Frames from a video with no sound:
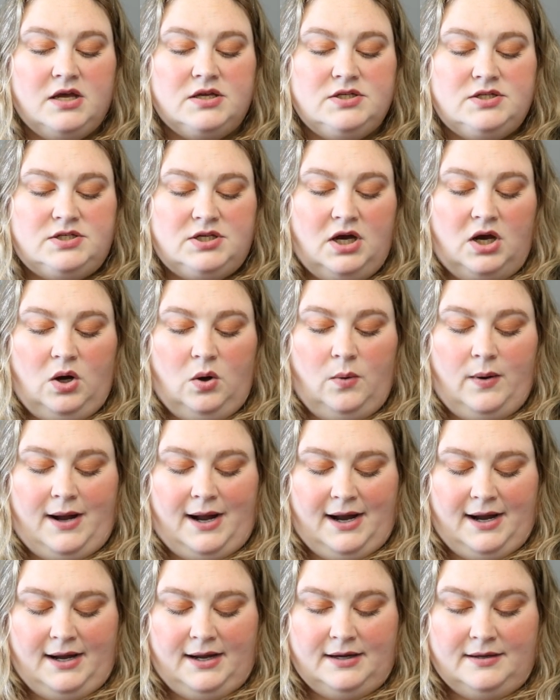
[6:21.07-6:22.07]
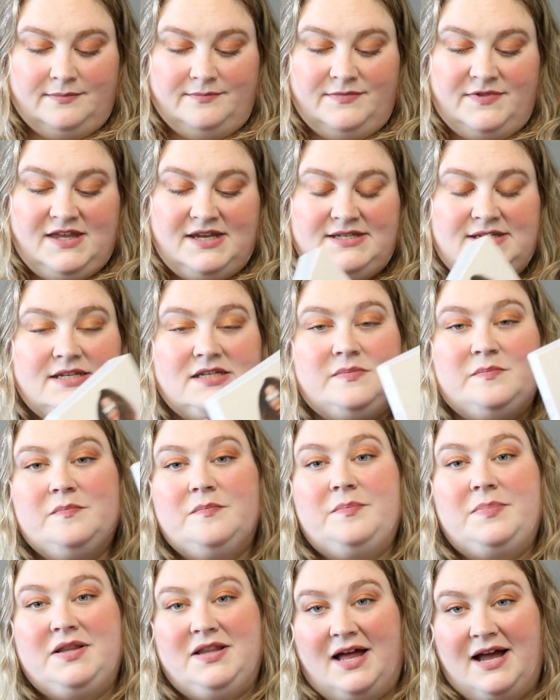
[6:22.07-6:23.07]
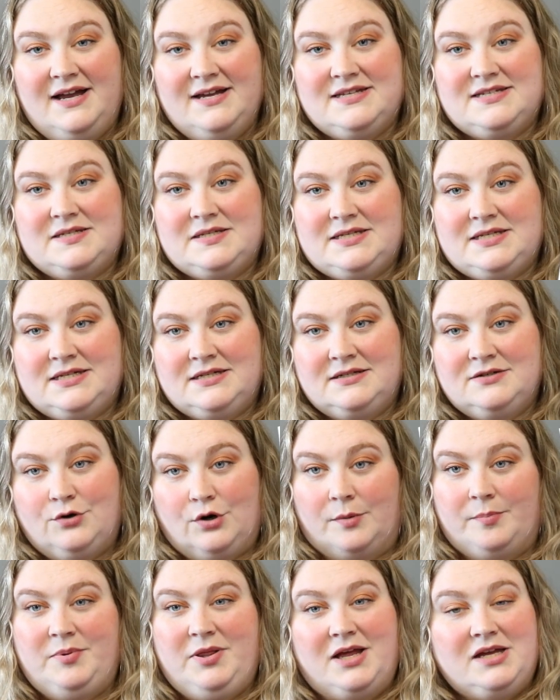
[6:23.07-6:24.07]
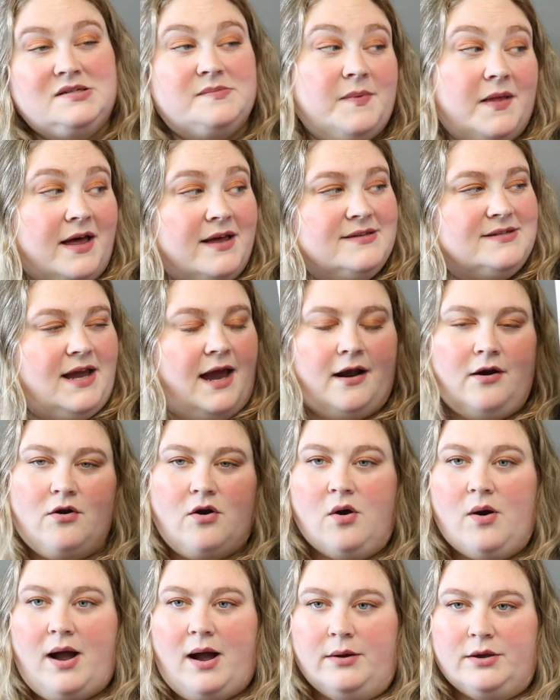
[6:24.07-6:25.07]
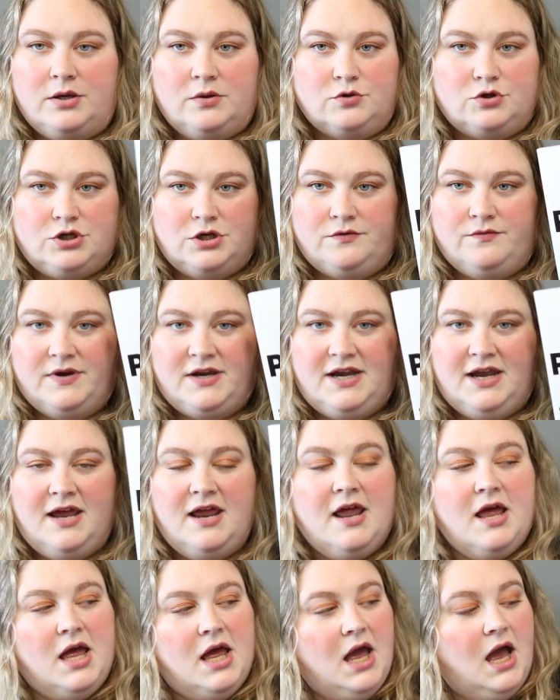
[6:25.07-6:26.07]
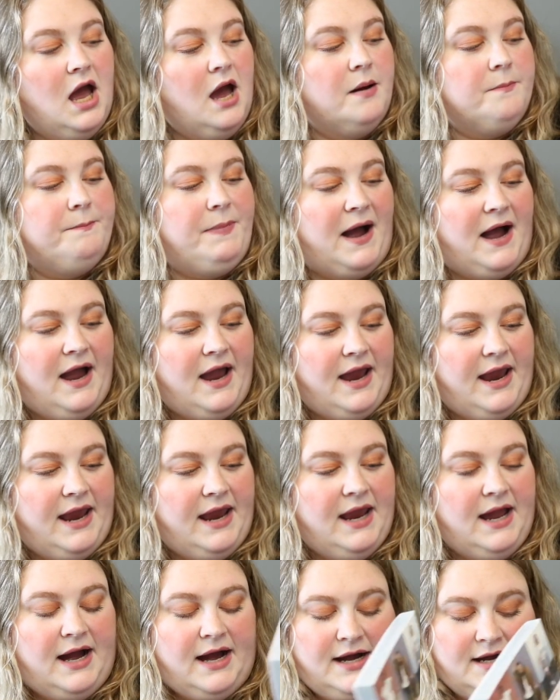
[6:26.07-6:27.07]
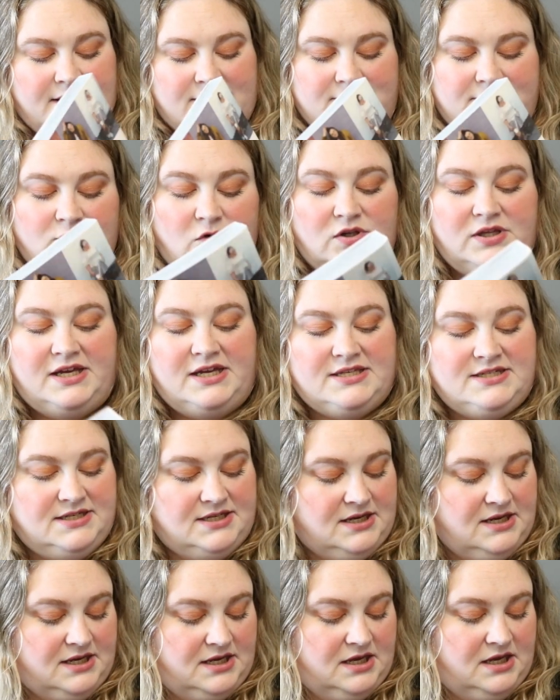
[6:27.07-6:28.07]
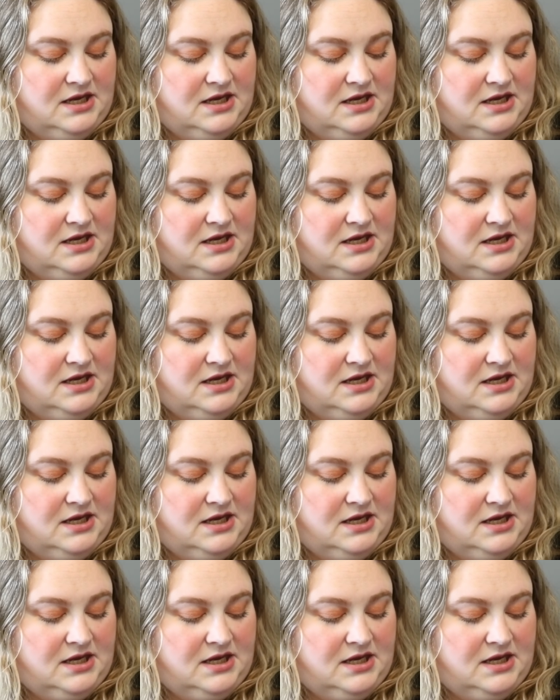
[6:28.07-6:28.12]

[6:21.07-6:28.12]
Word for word: So um, this is Plus or Plus Plus. I don't know how you should read it. By um, well, it's